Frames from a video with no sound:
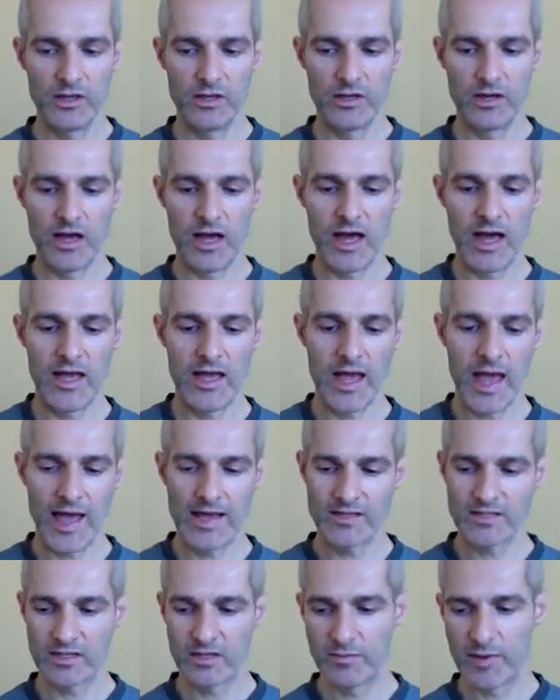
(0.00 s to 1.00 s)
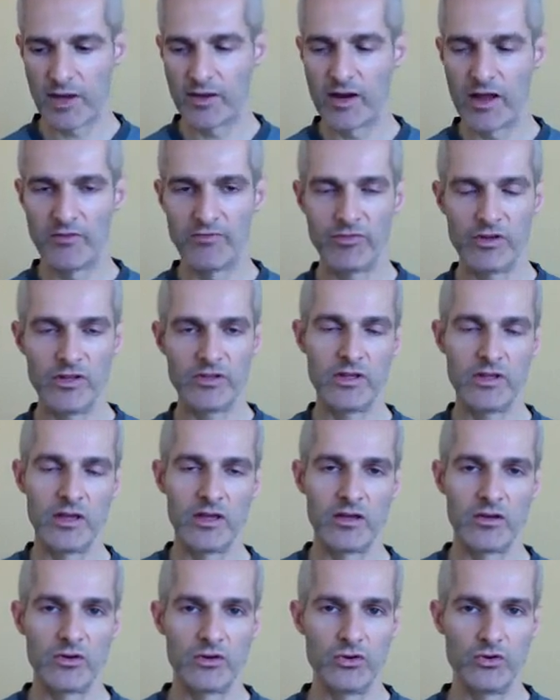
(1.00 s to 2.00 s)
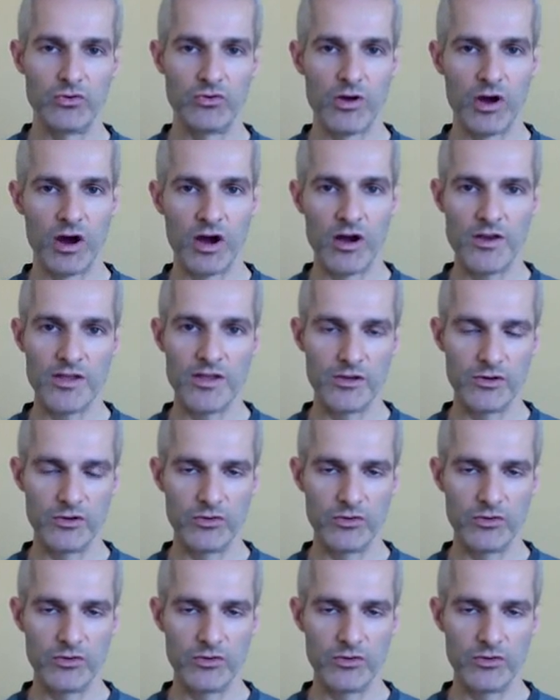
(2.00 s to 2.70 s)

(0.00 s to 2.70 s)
I ask about everything. Who are you?